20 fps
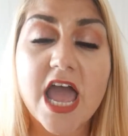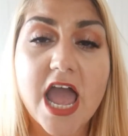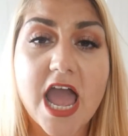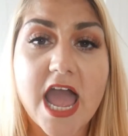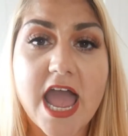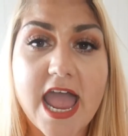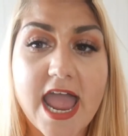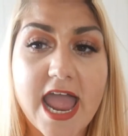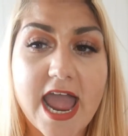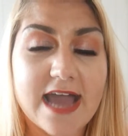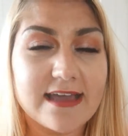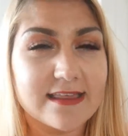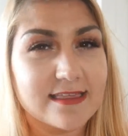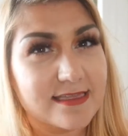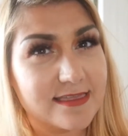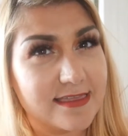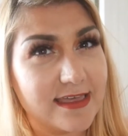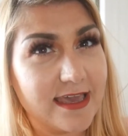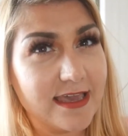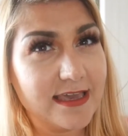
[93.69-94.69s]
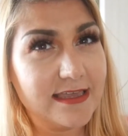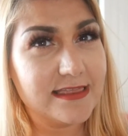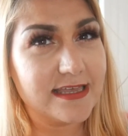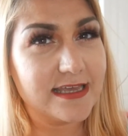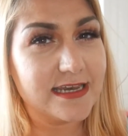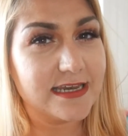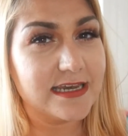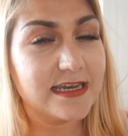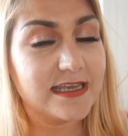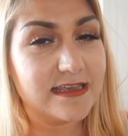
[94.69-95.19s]
I think
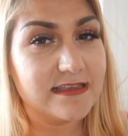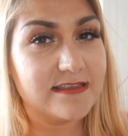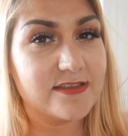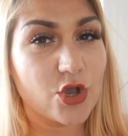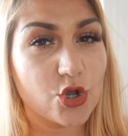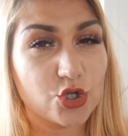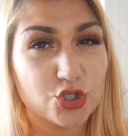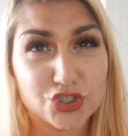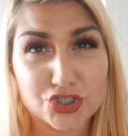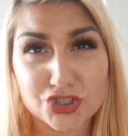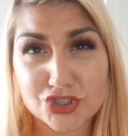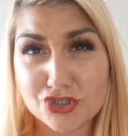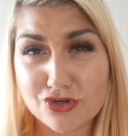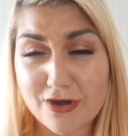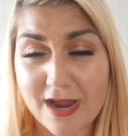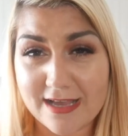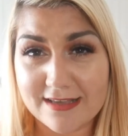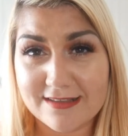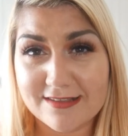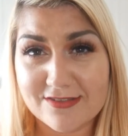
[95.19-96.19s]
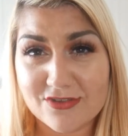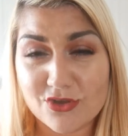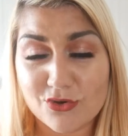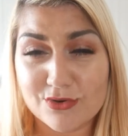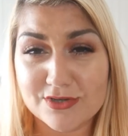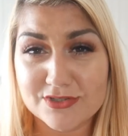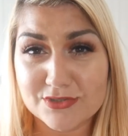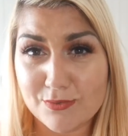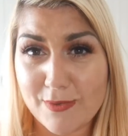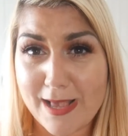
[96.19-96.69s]
that it is on drugstore
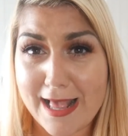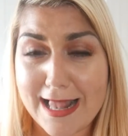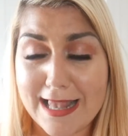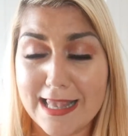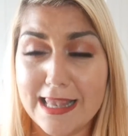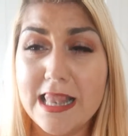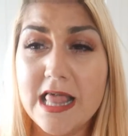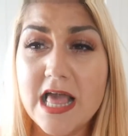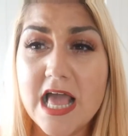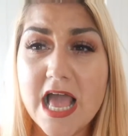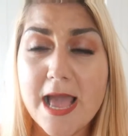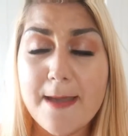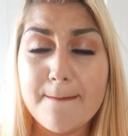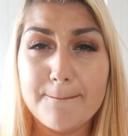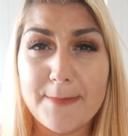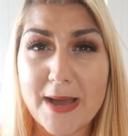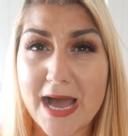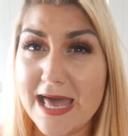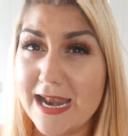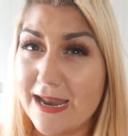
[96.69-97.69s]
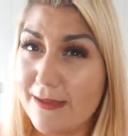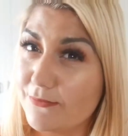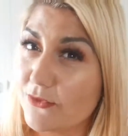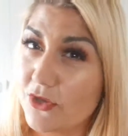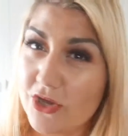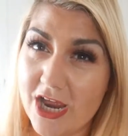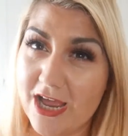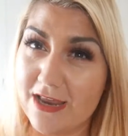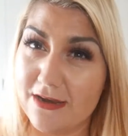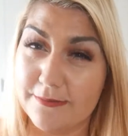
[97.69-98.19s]
as well, but I'm
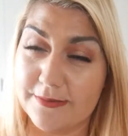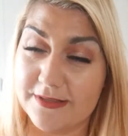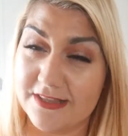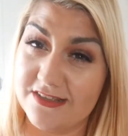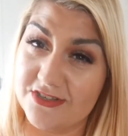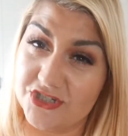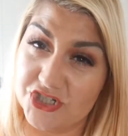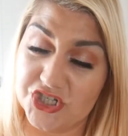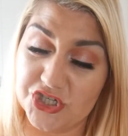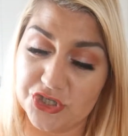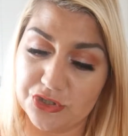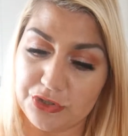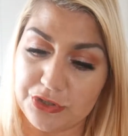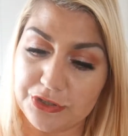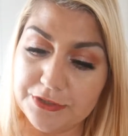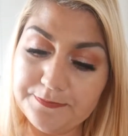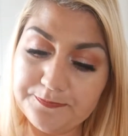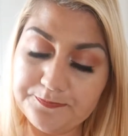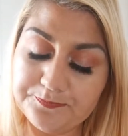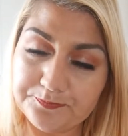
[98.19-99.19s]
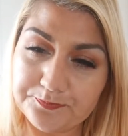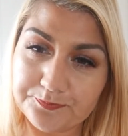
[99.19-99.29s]
not 100% sure.